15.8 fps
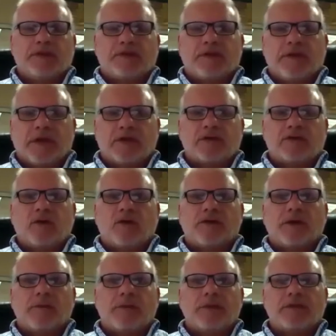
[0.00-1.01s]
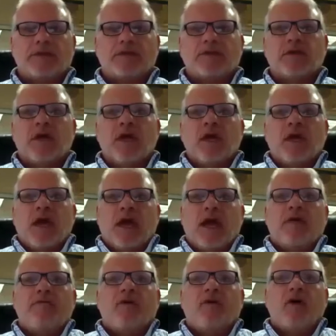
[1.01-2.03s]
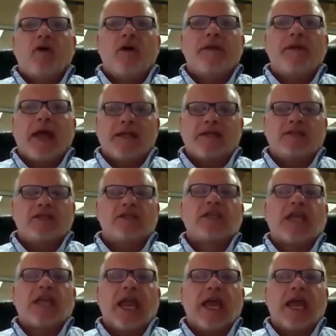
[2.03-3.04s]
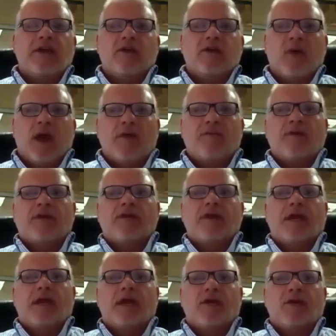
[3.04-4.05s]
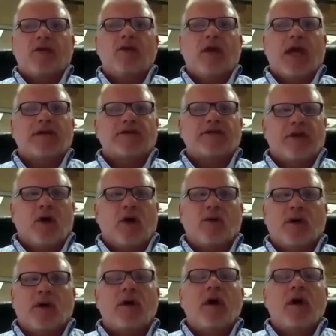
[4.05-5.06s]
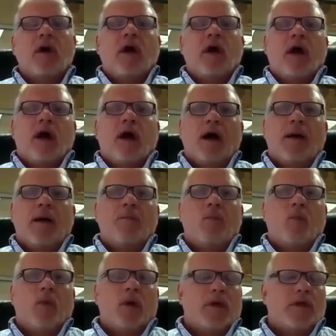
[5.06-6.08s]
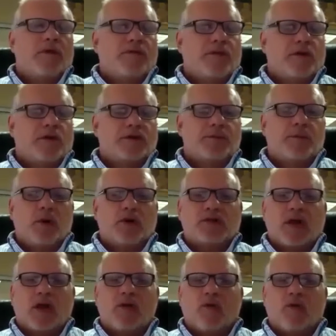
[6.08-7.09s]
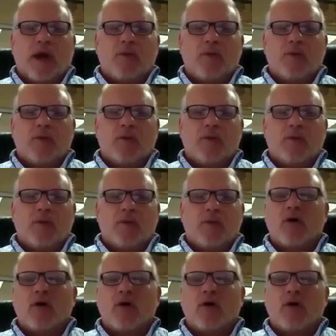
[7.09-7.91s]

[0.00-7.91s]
in the consulting business, and I've learned that you just can't do everything and as an owner. Um, one of the first books I read was by